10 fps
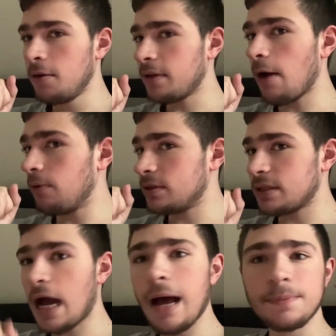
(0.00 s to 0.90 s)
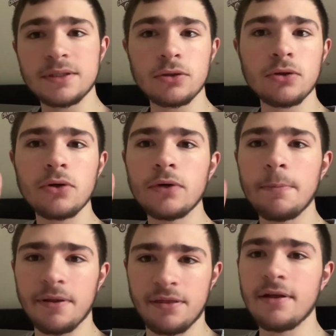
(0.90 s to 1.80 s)
That was absolutely
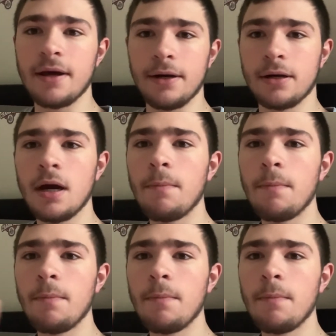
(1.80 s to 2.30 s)
pathetic.